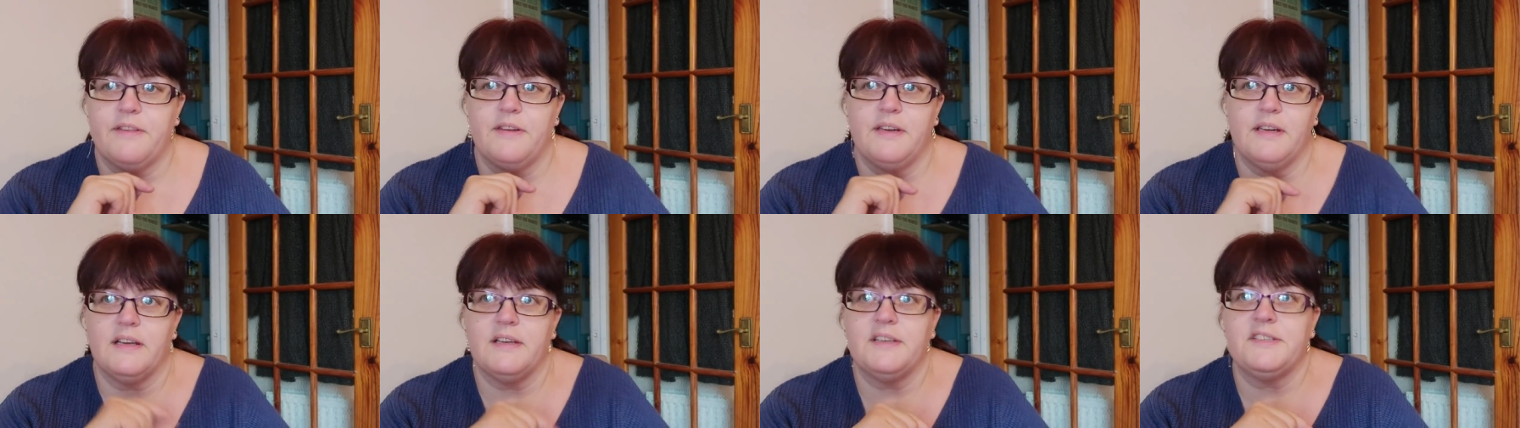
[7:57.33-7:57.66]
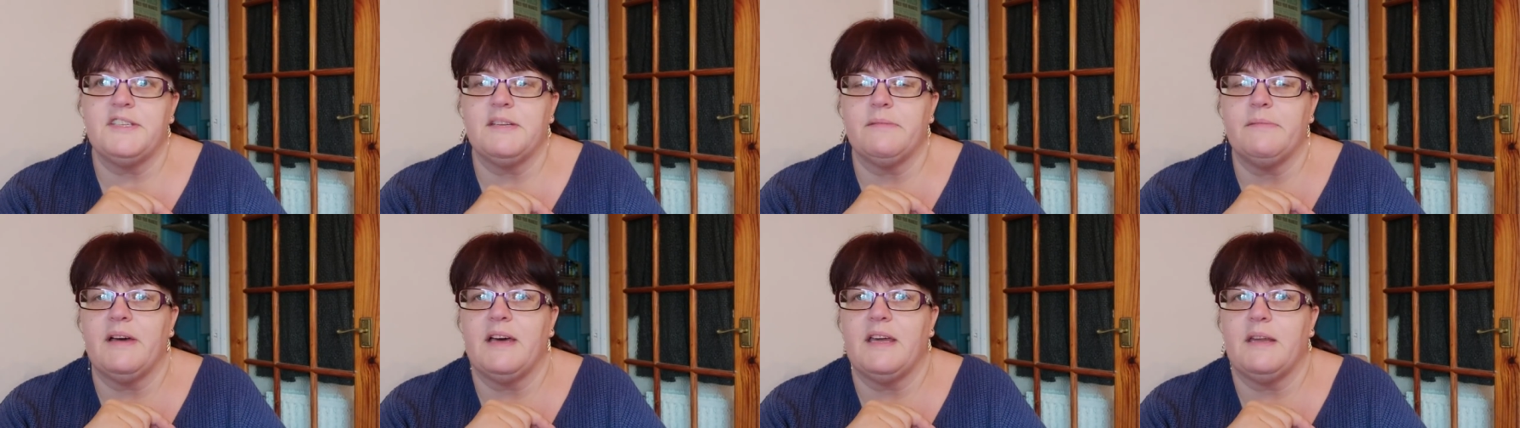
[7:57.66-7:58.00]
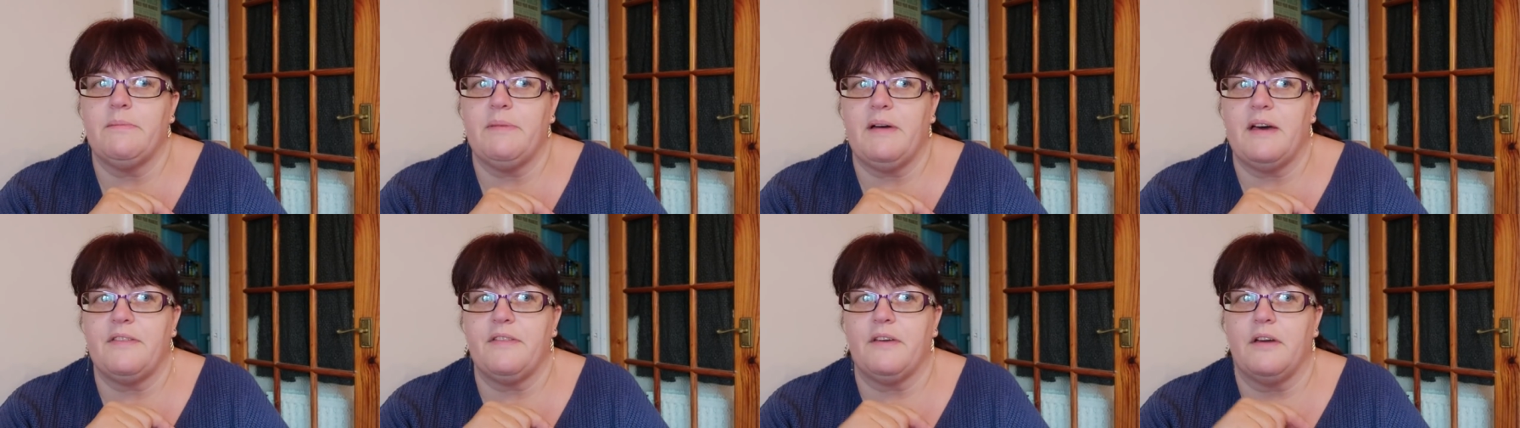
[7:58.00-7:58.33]
The last time I had
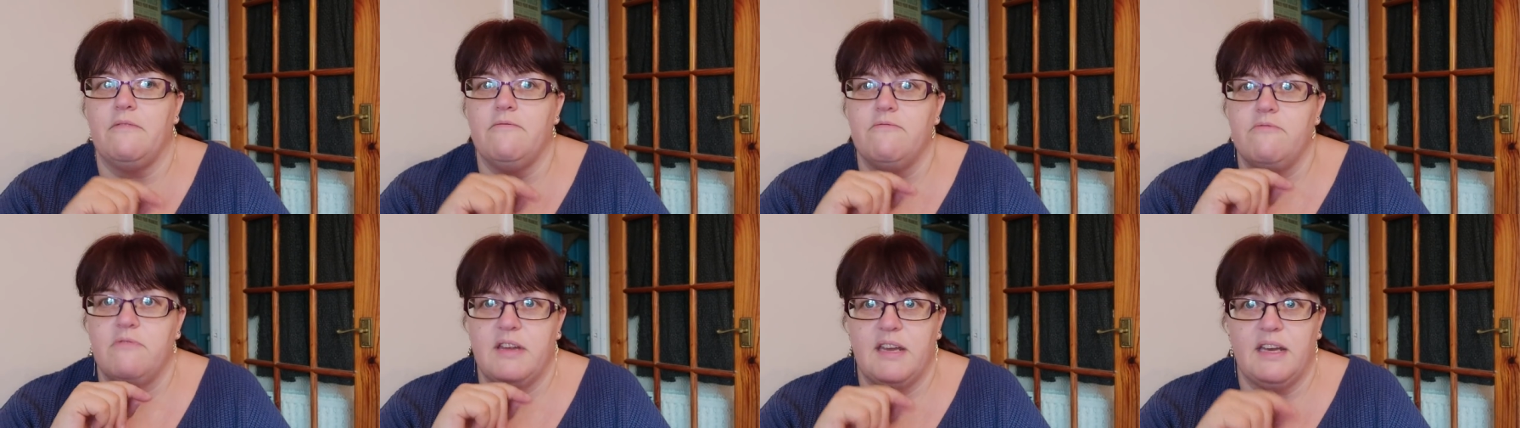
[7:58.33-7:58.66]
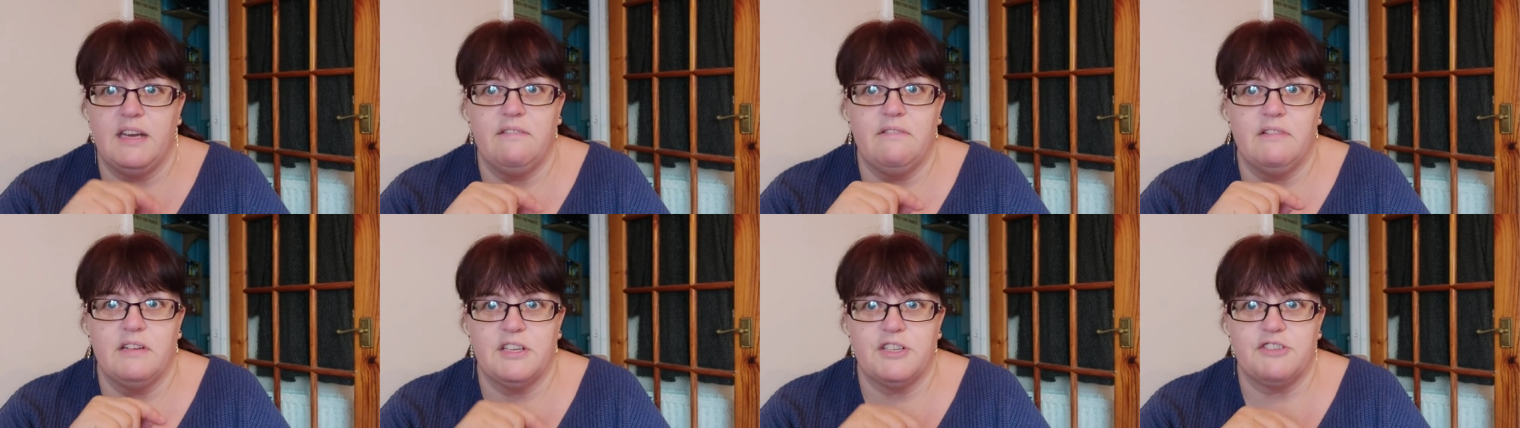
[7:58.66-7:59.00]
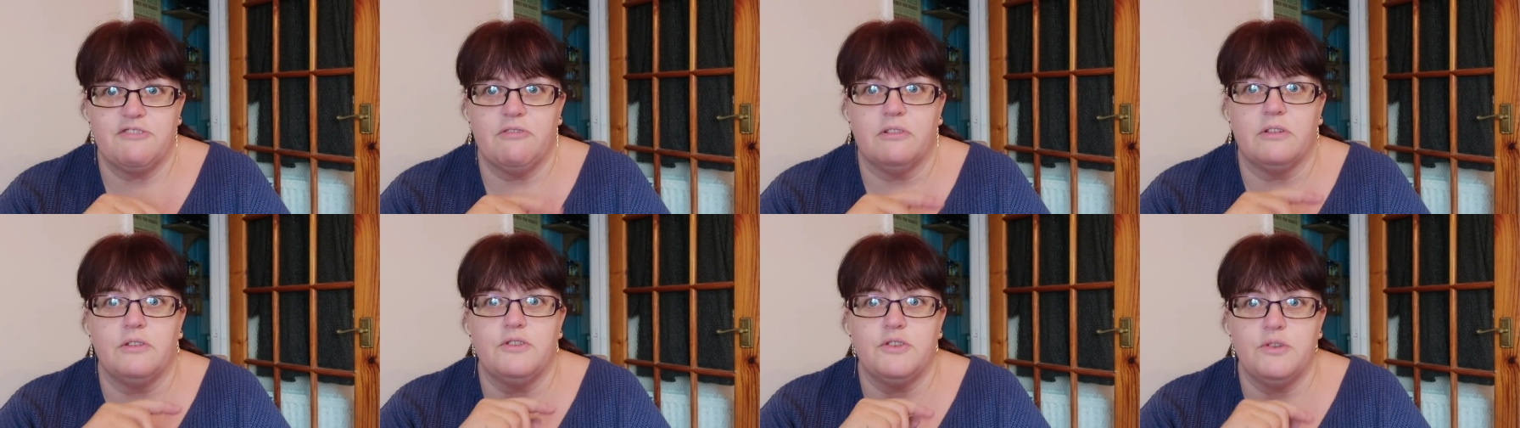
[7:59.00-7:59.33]
a bath, I really, really
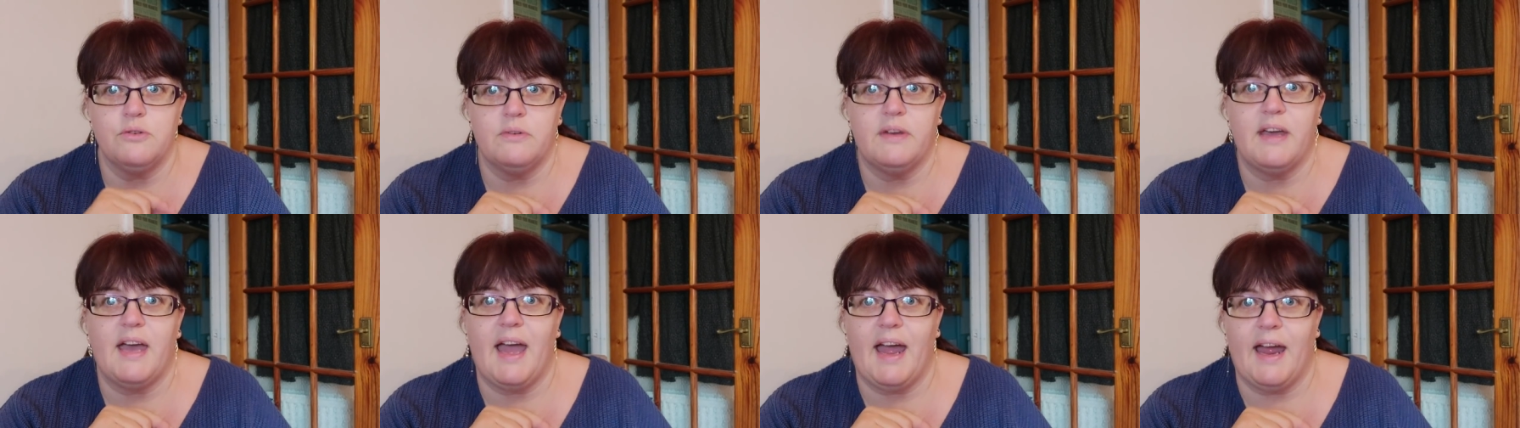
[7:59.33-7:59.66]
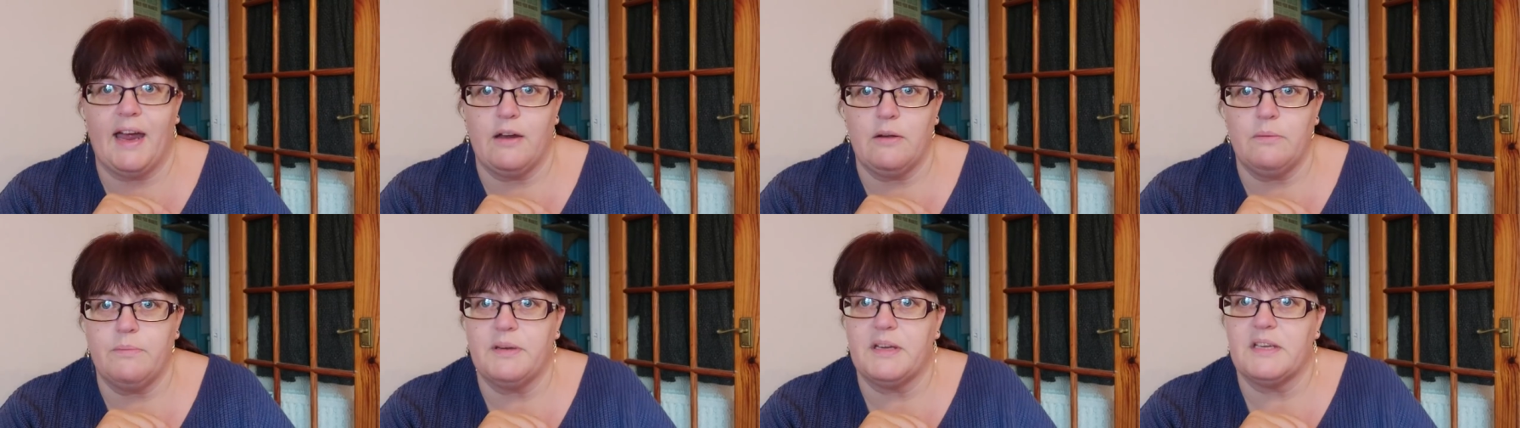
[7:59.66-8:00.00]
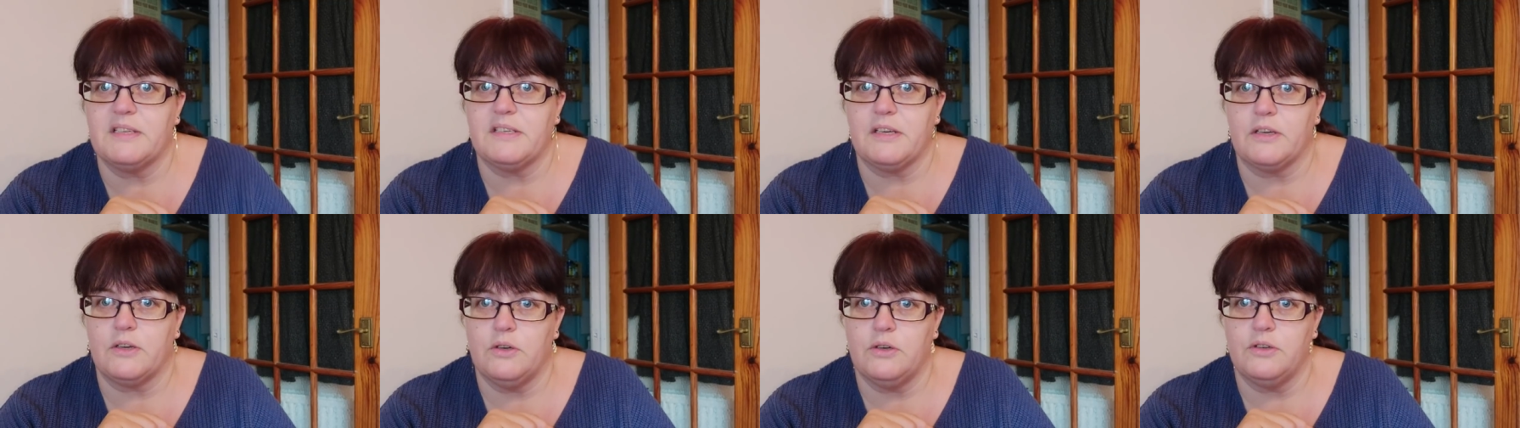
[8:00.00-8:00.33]
struggled to get out
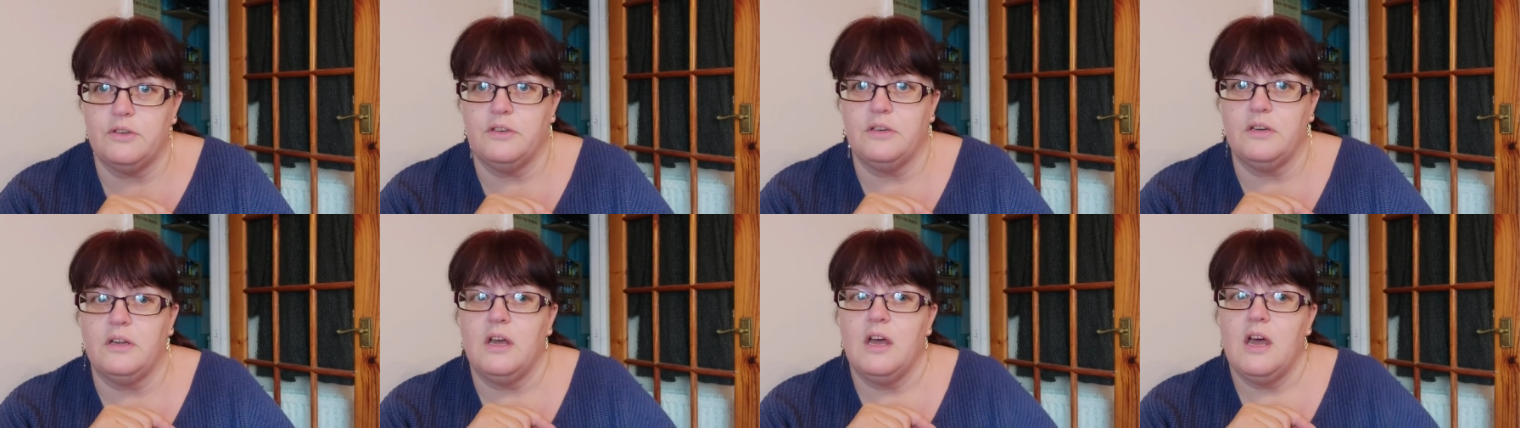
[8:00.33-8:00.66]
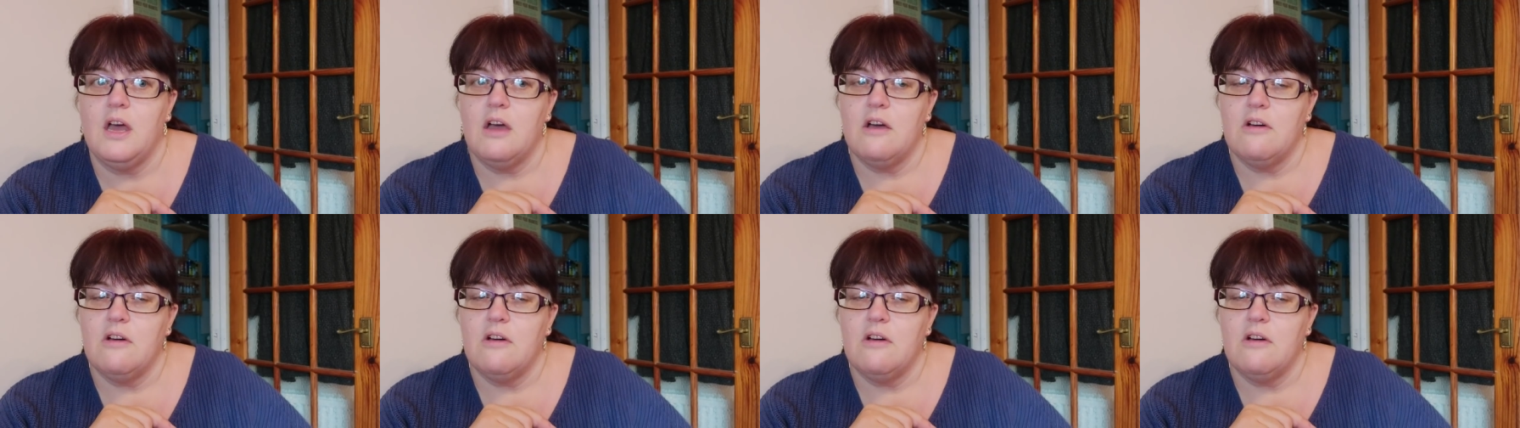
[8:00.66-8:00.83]
because I couldn't